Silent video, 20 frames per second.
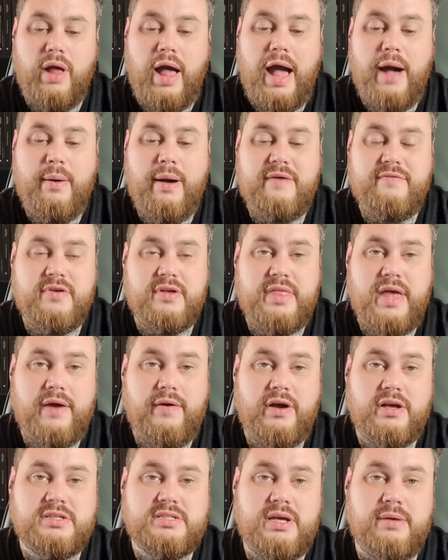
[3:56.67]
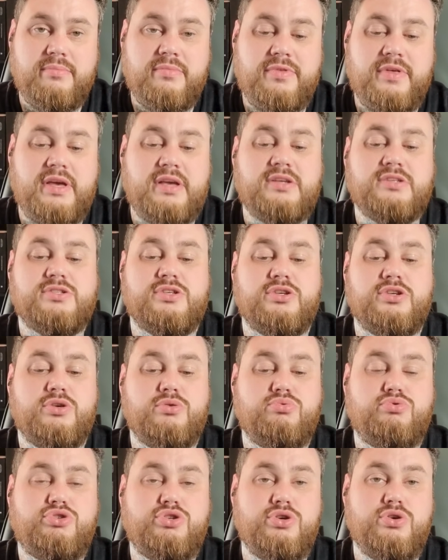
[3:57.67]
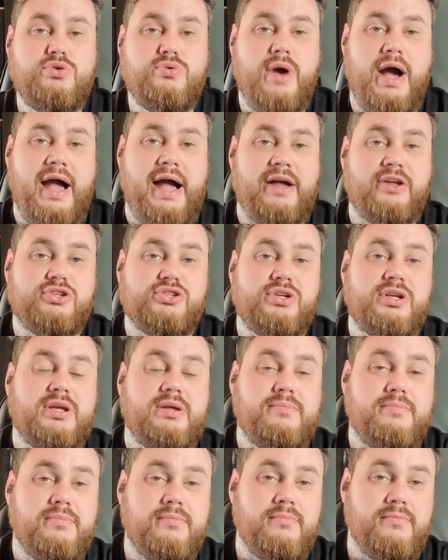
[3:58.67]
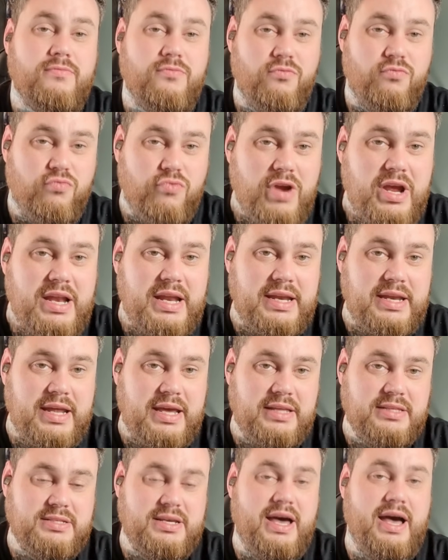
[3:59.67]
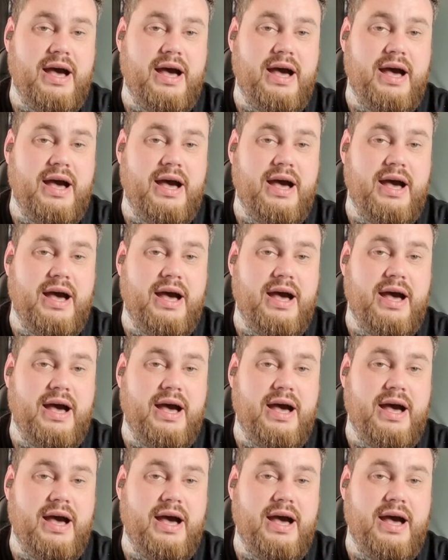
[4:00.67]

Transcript: However, there are some things that you do actually really need to